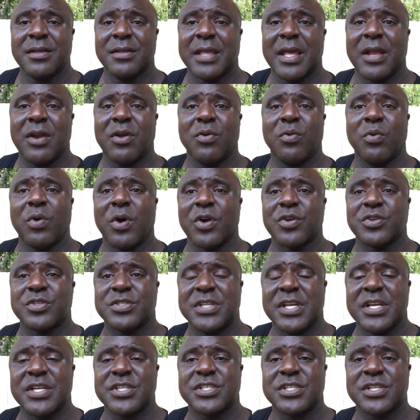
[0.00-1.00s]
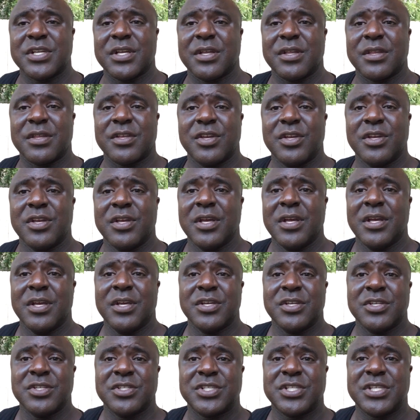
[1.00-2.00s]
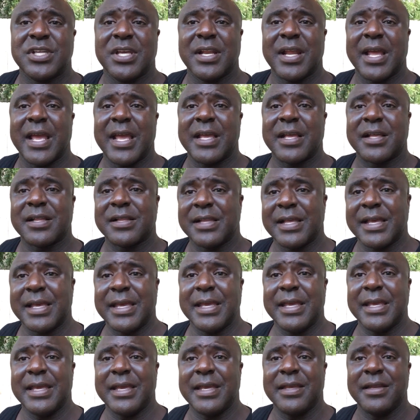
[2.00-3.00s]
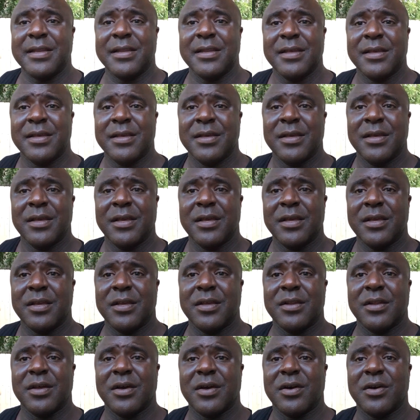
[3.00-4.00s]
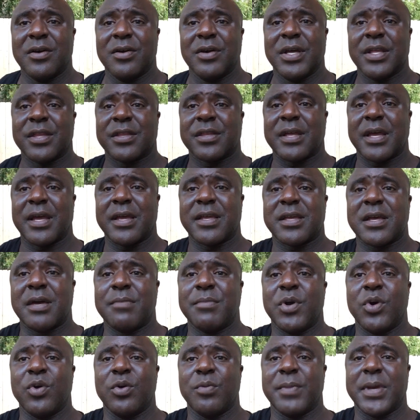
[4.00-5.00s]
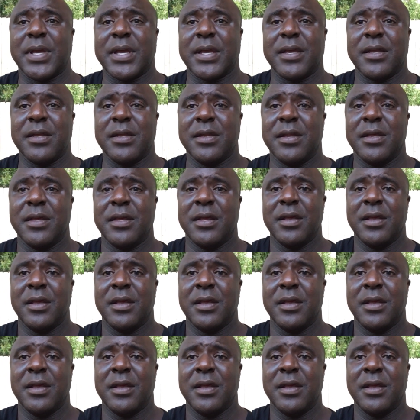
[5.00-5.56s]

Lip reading: They don't wash dishes. Shit ain't clean. You know, it's like, come on, man.